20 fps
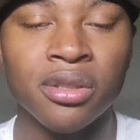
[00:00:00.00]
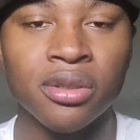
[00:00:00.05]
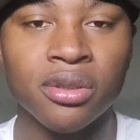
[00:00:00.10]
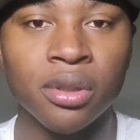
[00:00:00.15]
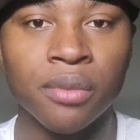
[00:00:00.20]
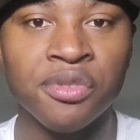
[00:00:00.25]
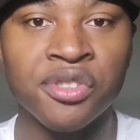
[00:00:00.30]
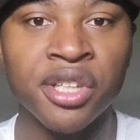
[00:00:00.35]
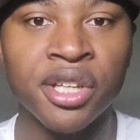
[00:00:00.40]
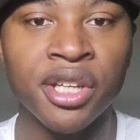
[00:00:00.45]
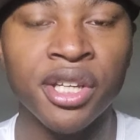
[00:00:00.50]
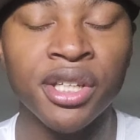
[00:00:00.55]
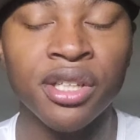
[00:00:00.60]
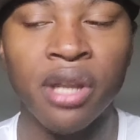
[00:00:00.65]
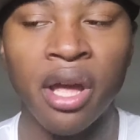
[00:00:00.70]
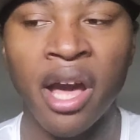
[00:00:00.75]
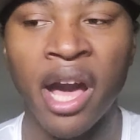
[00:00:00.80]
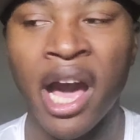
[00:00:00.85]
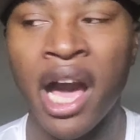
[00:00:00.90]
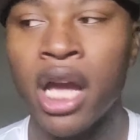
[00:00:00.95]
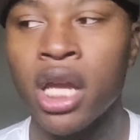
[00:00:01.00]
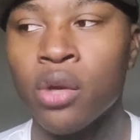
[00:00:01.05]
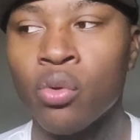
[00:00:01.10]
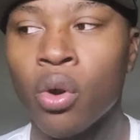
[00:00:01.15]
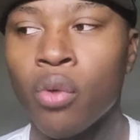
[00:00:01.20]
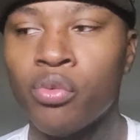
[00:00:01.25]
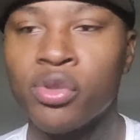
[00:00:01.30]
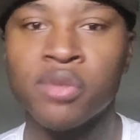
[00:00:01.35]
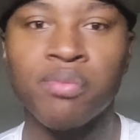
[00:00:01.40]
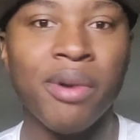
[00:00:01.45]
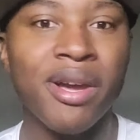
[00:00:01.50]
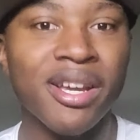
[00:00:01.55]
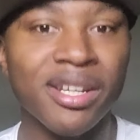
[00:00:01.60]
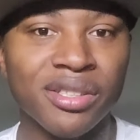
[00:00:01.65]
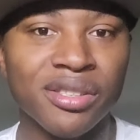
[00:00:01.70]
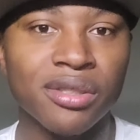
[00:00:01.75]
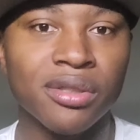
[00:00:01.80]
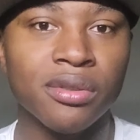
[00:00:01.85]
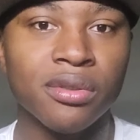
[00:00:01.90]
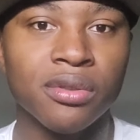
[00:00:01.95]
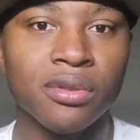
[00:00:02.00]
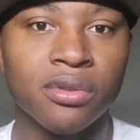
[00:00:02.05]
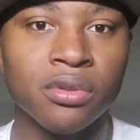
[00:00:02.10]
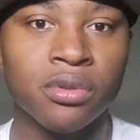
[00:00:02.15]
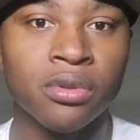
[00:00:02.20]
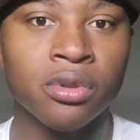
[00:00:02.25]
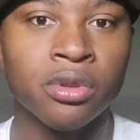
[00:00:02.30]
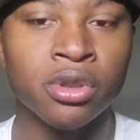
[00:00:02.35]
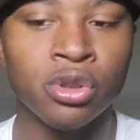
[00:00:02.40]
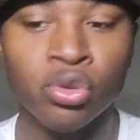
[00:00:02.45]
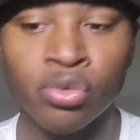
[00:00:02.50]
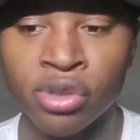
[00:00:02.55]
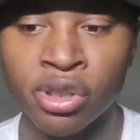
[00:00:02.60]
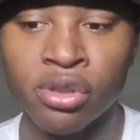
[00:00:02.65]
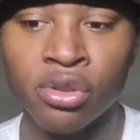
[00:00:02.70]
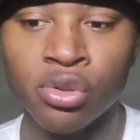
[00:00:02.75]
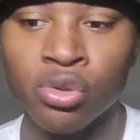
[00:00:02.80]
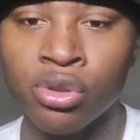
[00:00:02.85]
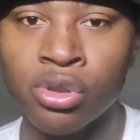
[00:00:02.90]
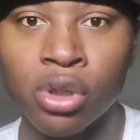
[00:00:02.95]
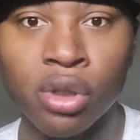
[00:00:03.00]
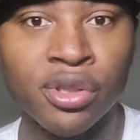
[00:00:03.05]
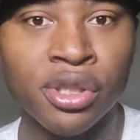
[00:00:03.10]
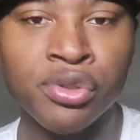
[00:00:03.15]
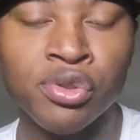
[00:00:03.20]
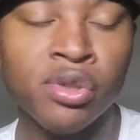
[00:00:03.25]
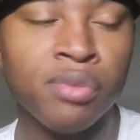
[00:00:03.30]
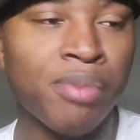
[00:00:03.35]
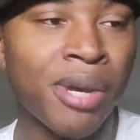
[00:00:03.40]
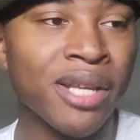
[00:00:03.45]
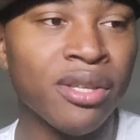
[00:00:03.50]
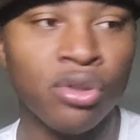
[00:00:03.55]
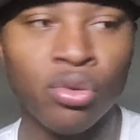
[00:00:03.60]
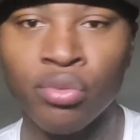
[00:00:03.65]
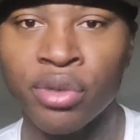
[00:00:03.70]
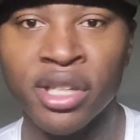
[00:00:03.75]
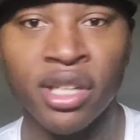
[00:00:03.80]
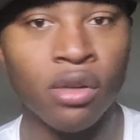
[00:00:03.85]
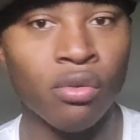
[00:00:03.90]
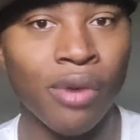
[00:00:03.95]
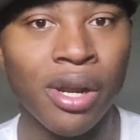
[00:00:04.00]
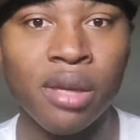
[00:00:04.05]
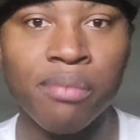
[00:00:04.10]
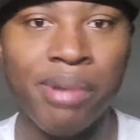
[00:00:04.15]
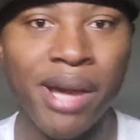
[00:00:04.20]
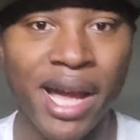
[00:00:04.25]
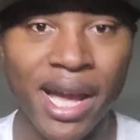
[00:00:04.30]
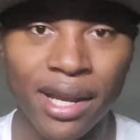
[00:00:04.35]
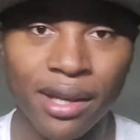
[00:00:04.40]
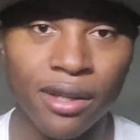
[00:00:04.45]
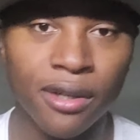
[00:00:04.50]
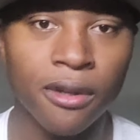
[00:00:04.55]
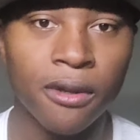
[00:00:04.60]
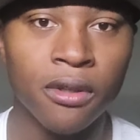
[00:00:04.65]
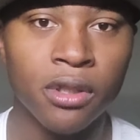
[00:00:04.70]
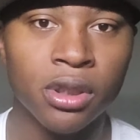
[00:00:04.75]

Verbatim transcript: You know what I'm saying? How you want respect? You just you show disrespect, you don't get it right back.